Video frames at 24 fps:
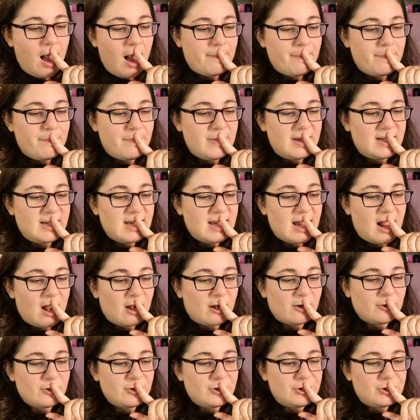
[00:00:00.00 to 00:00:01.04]

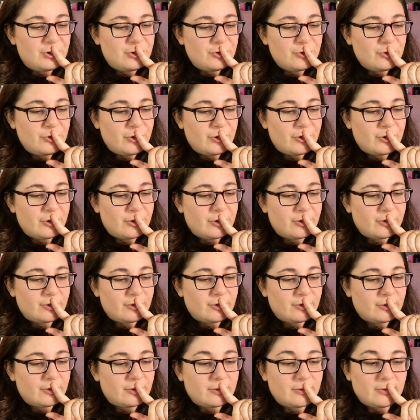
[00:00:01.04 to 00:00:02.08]
Mitiarjuk,
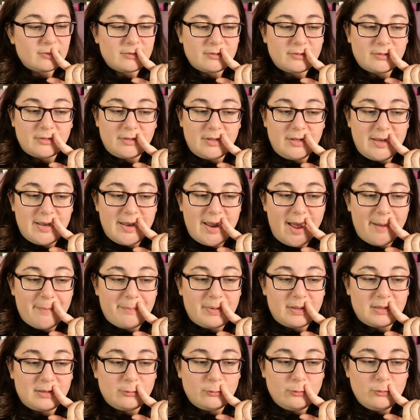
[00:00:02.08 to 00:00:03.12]

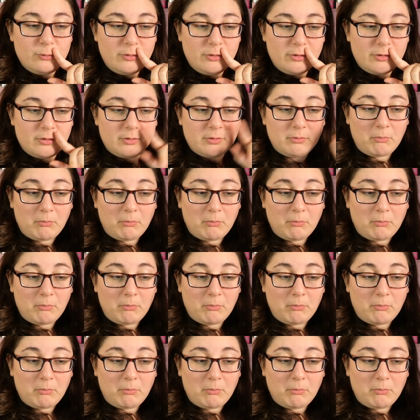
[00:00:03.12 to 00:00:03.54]
Nappaaluk.